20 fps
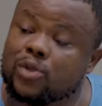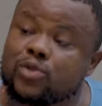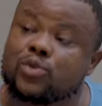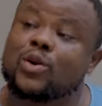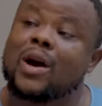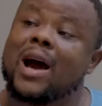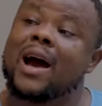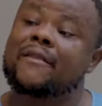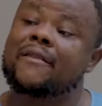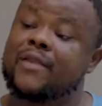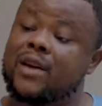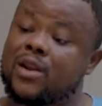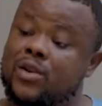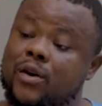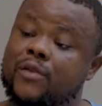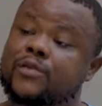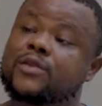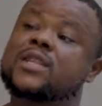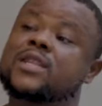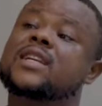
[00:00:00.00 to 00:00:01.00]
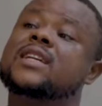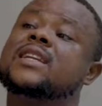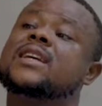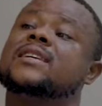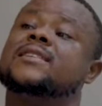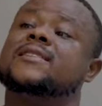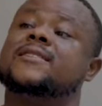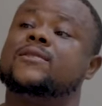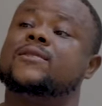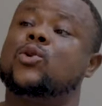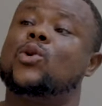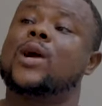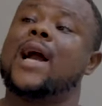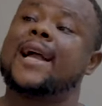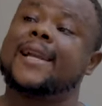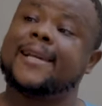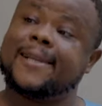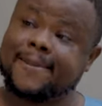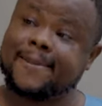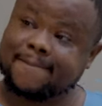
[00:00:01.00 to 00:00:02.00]
But you have enough sickness to
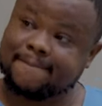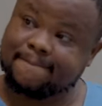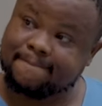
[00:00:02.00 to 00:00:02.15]
carry.